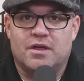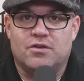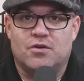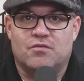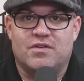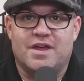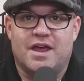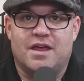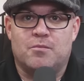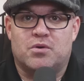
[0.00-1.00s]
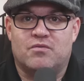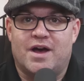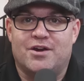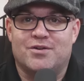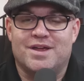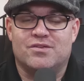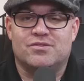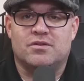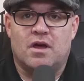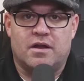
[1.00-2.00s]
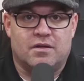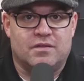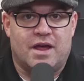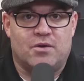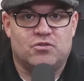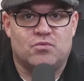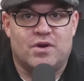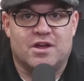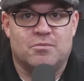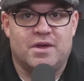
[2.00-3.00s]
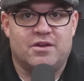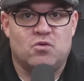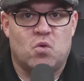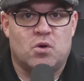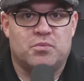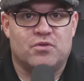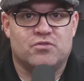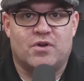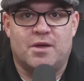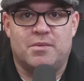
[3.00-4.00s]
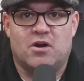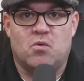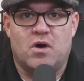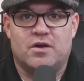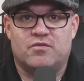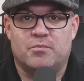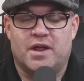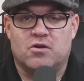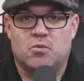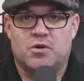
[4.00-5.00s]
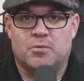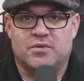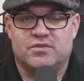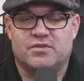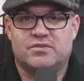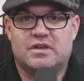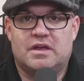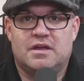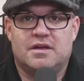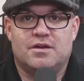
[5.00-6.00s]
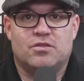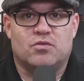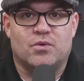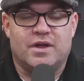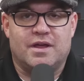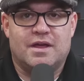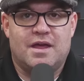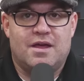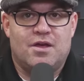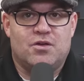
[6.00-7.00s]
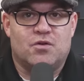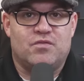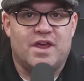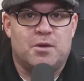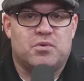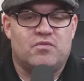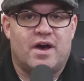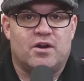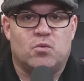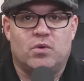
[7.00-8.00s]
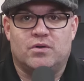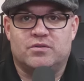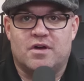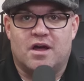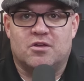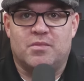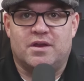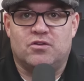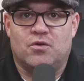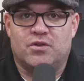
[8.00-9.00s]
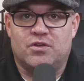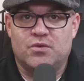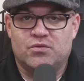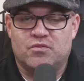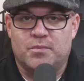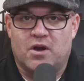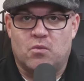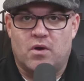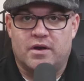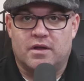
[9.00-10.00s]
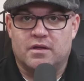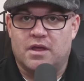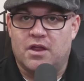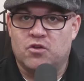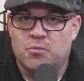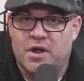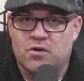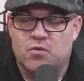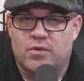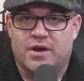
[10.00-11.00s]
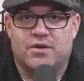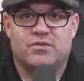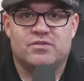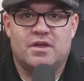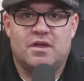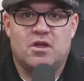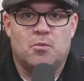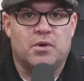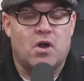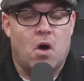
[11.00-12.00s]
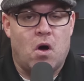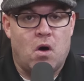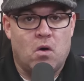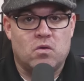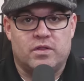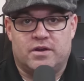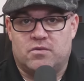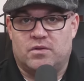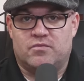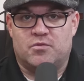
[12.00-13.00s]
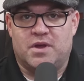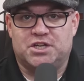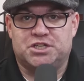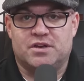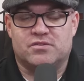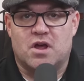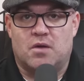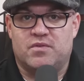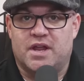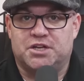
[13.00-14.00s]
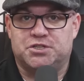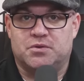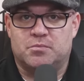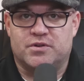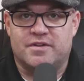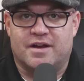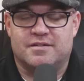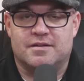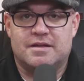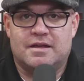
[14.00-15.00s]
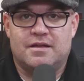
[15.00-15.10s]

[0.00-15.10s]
Your VA provider is not allowed to recommend or prescribe marijuana for medical purposes. 3. Your VA provider will document your use of marijuana in your medical records, but all clinical information is confidential and protected.